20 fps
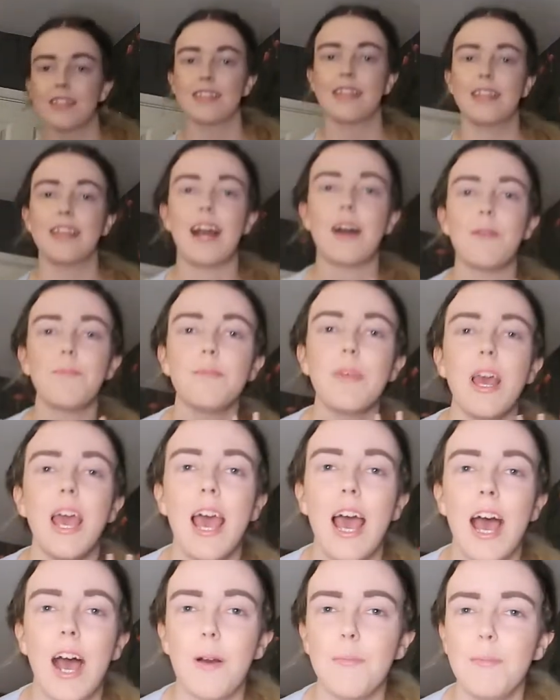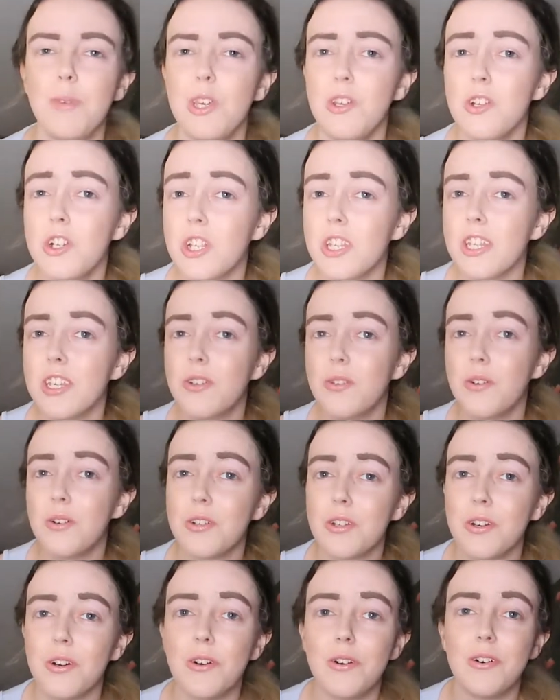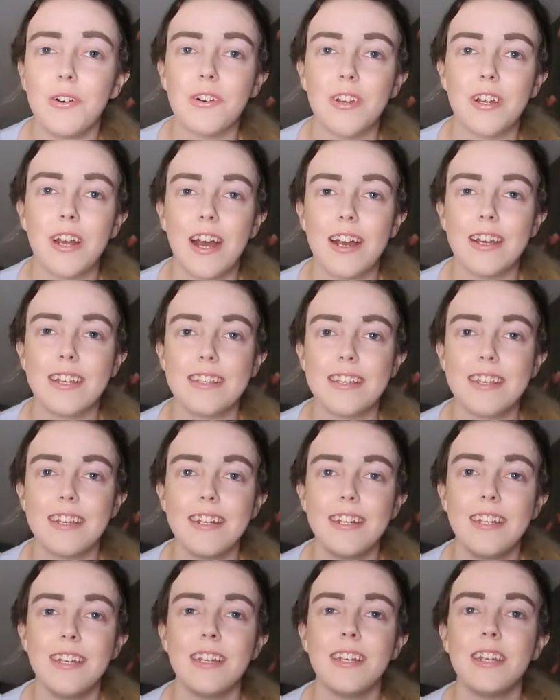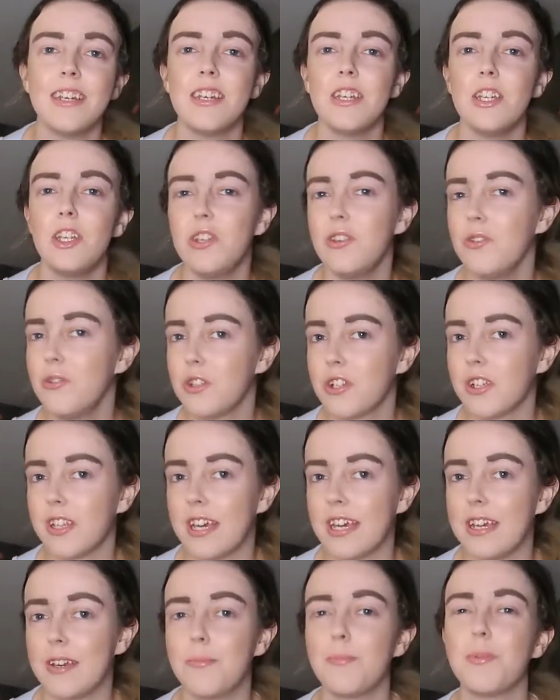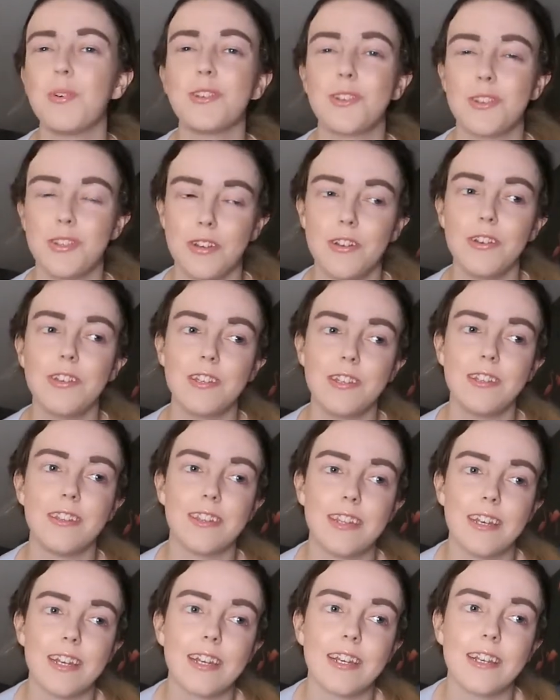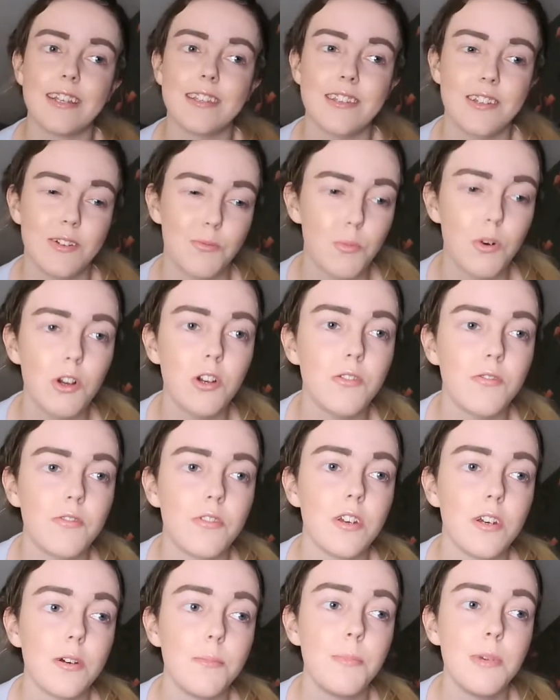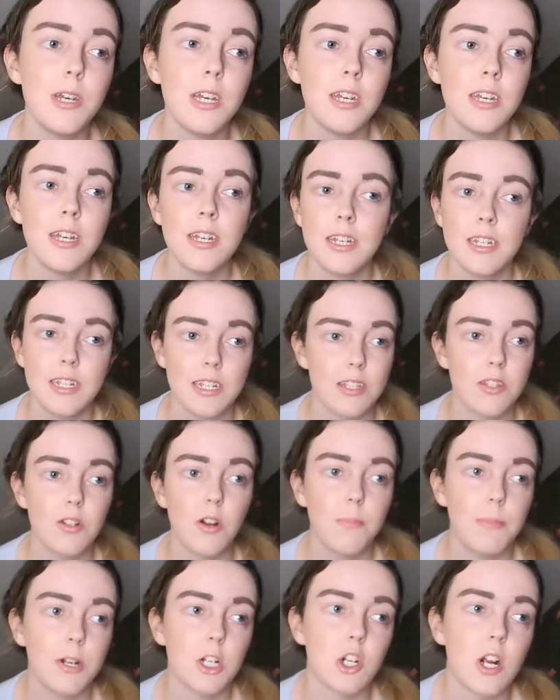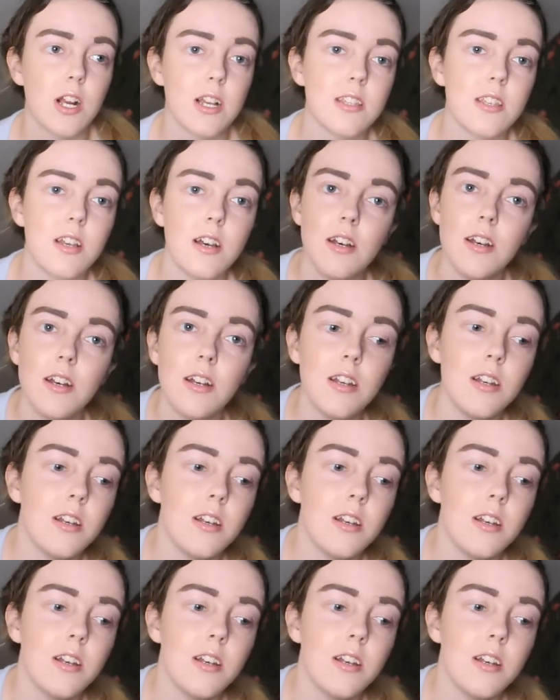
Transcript: See, I'm usually good at organising, usually, but certain things, and one of them is not my dresser,